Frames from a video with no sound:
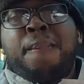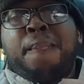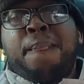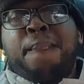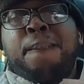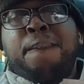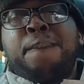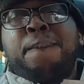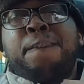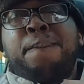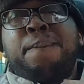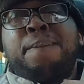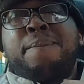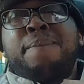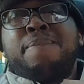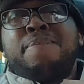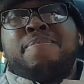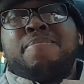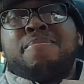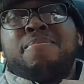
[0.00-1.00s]

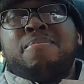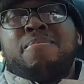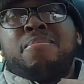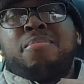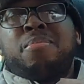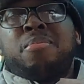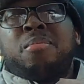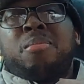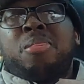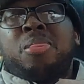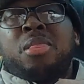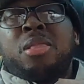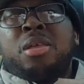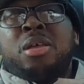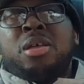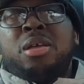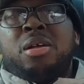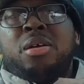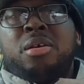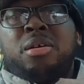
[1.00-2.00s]

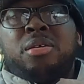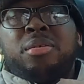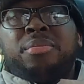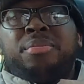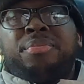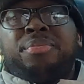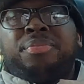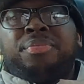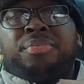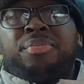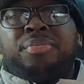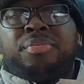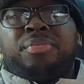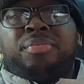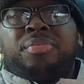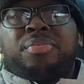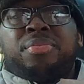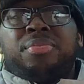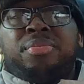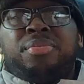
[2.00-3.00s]

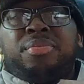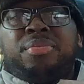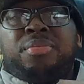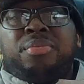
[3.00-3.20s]
(no one is talking)